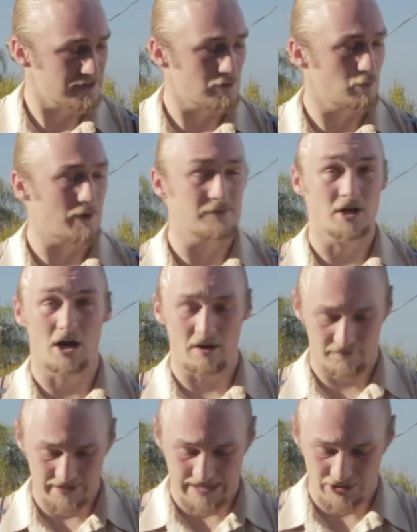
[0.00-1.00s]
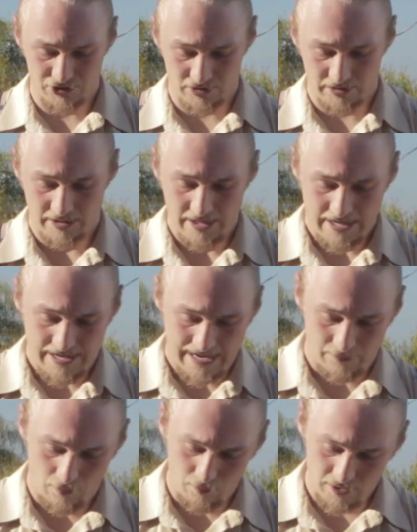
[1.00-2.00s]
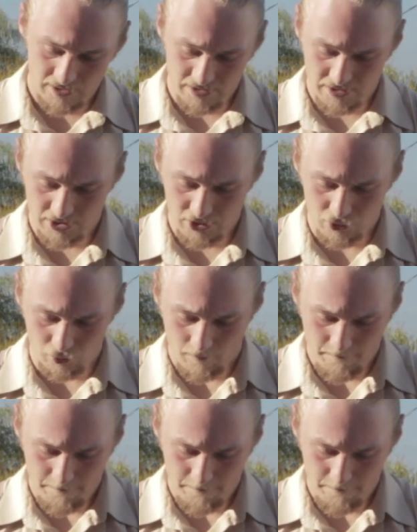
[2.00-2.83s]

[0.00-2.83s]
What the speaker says: to the whipped coffee actually. And what we're going to do